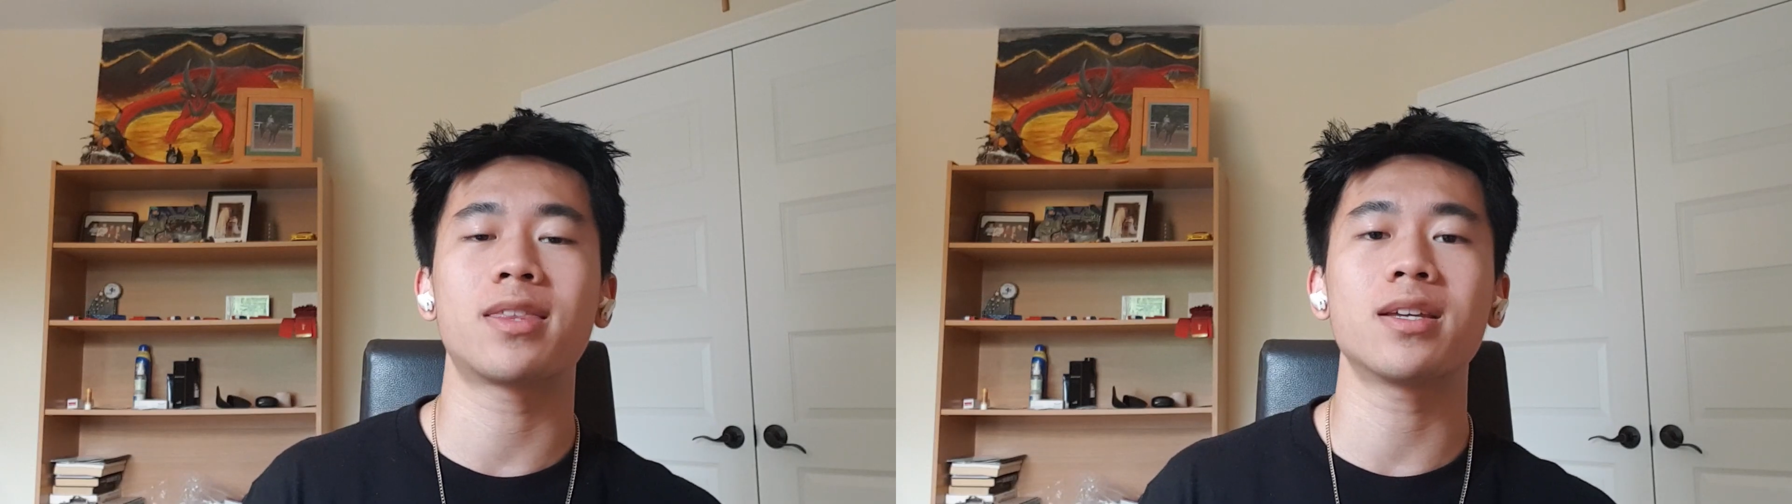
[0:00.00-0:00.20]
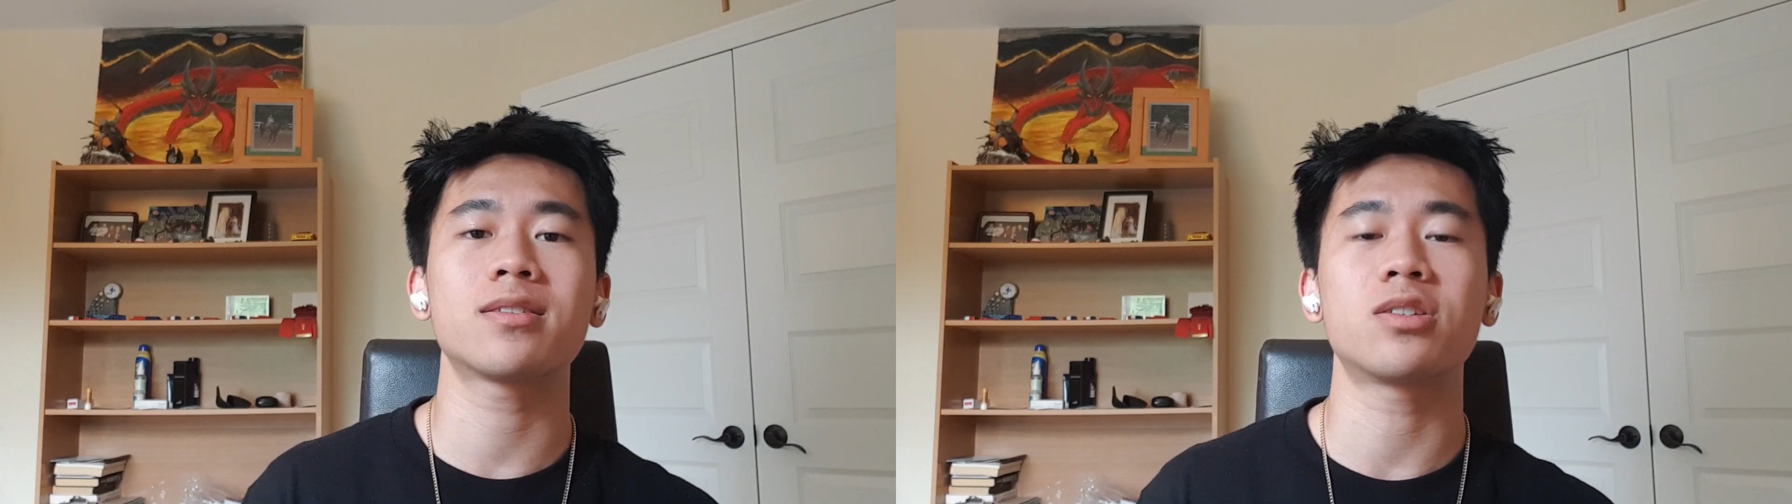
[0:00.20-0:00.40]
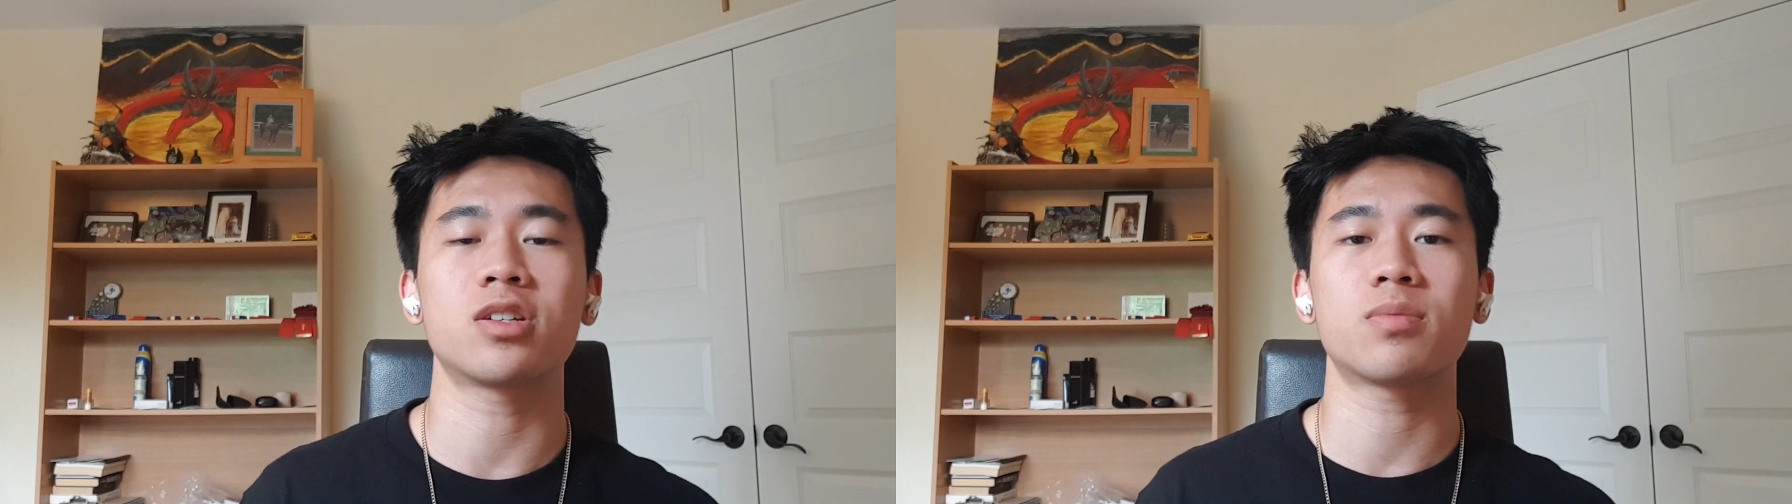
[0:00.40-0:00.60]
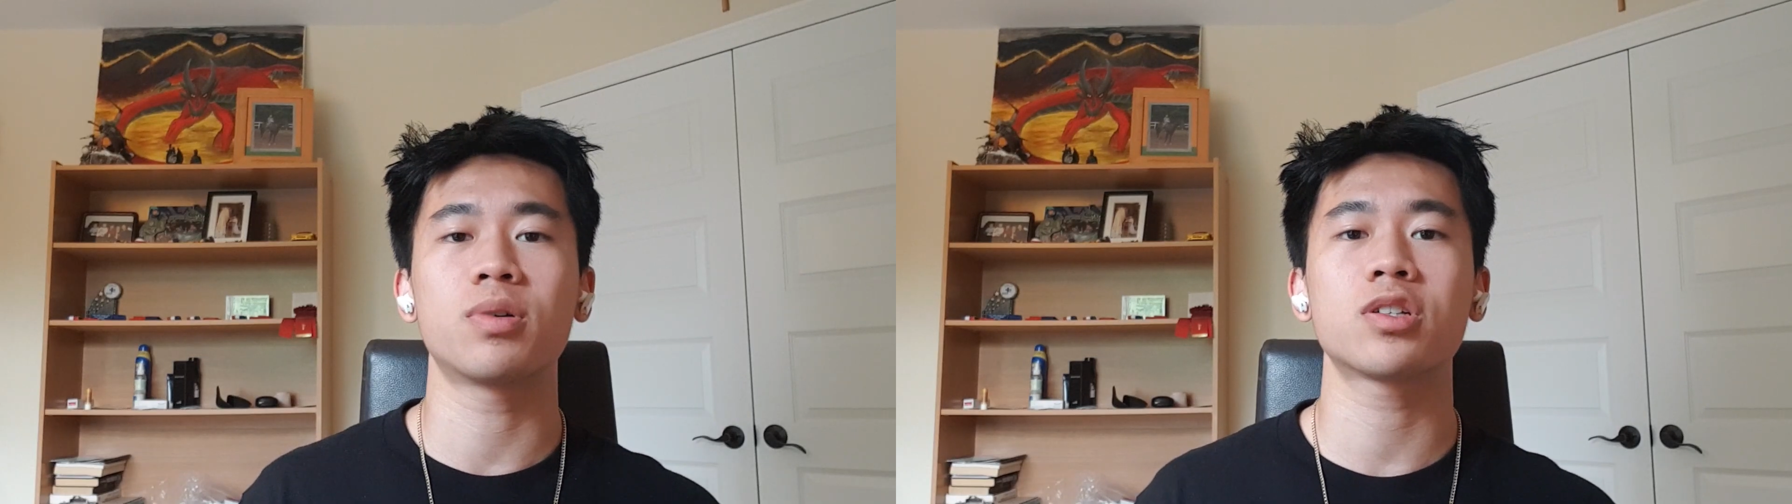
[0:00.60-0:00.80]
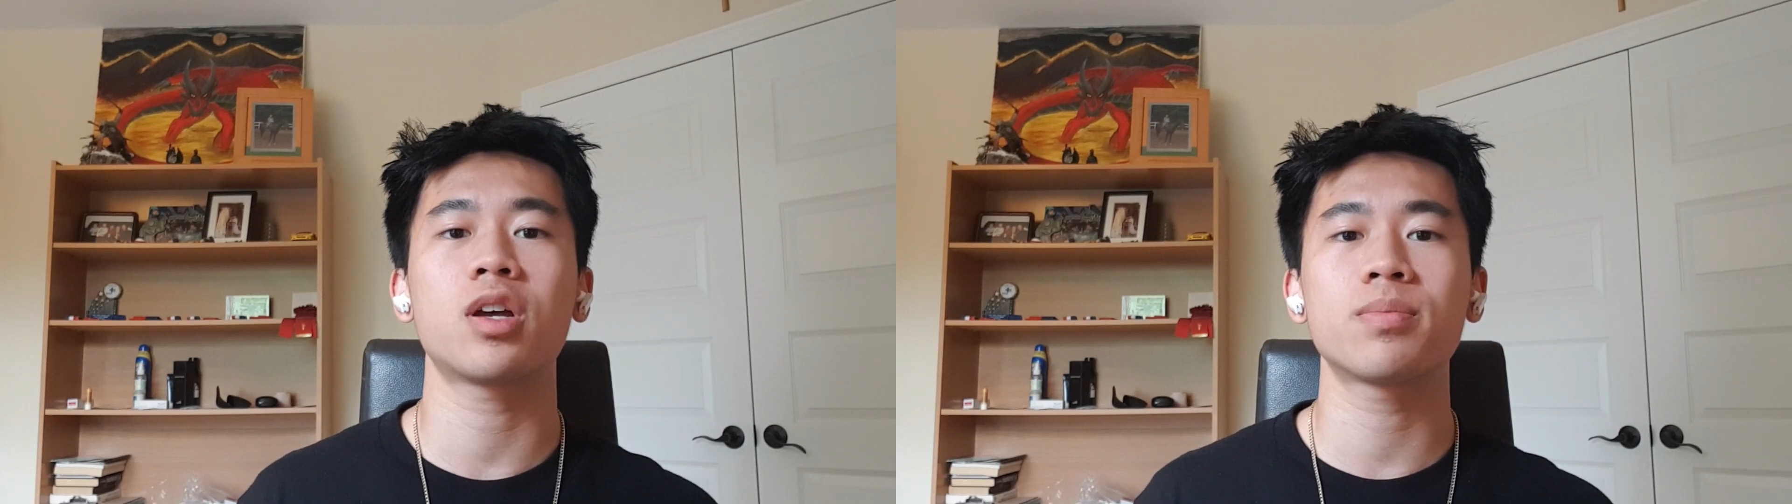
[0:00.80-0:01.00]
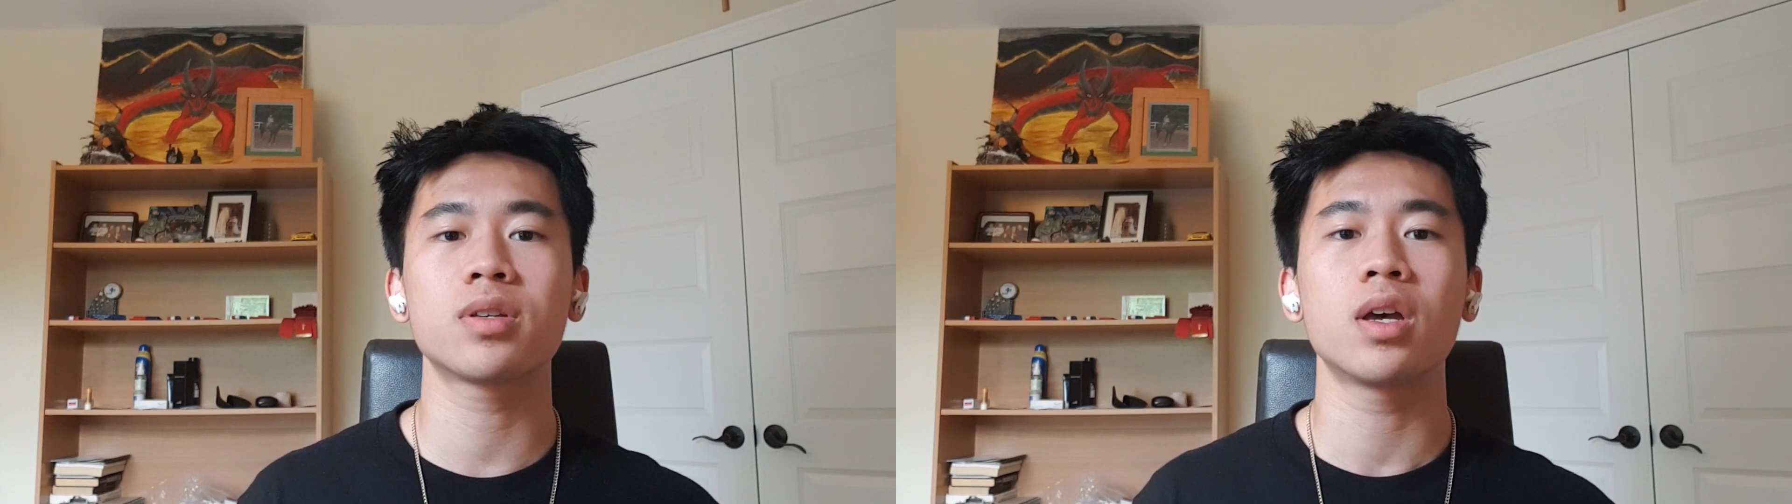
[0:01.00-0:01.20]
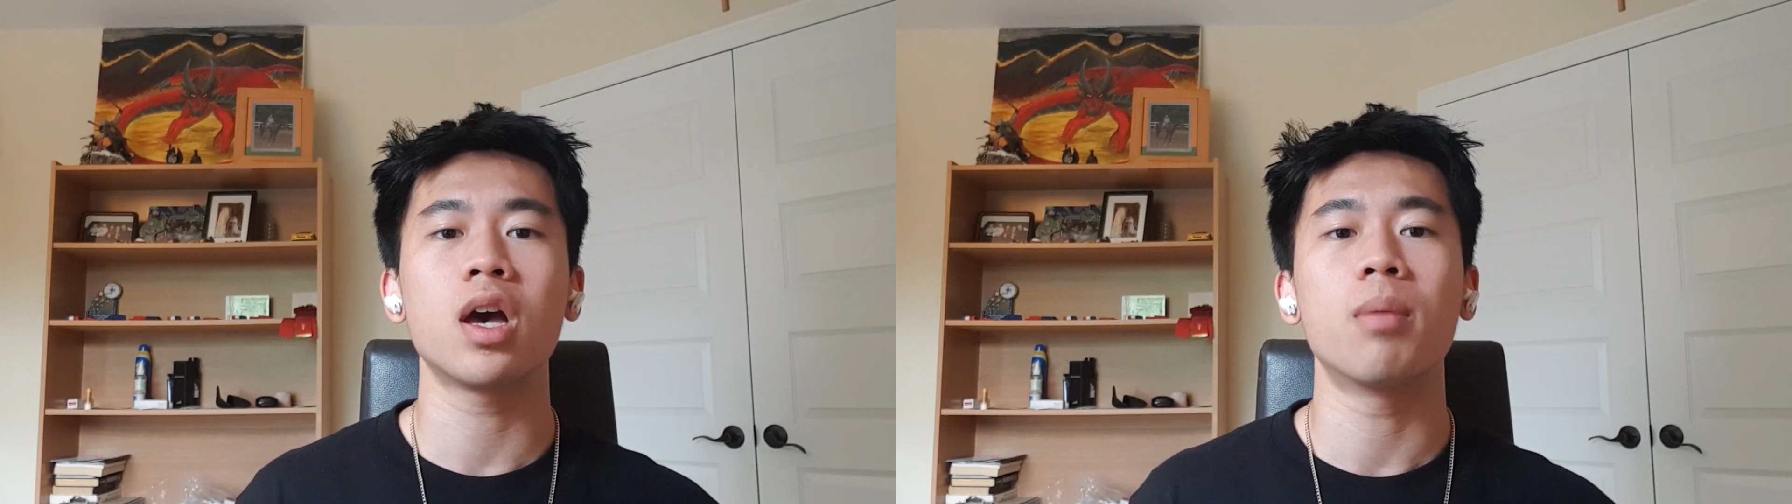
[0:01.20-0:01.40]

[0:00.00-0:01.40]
things such as push-ups,